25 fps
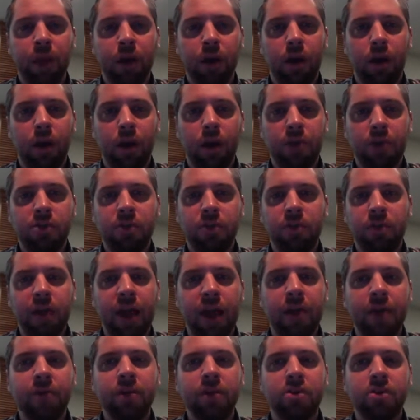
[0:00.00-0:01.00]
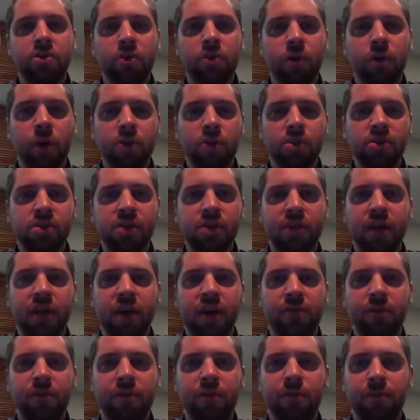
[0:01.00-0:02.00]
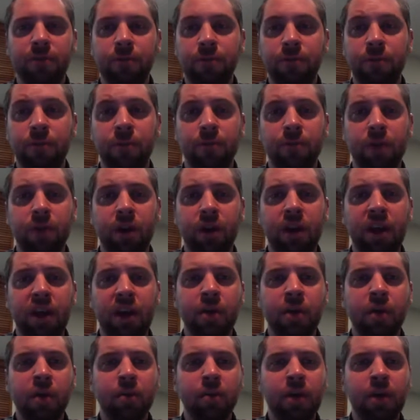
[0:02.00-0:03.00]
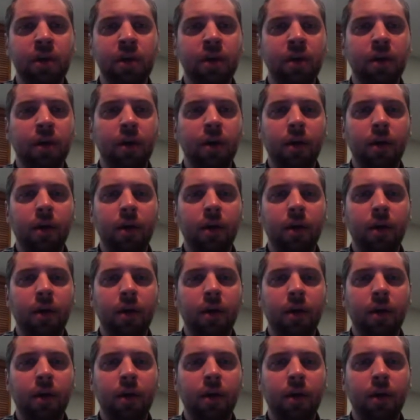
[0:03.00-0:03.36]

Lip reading: All right, so if you have additional questions on that, feel free to email me.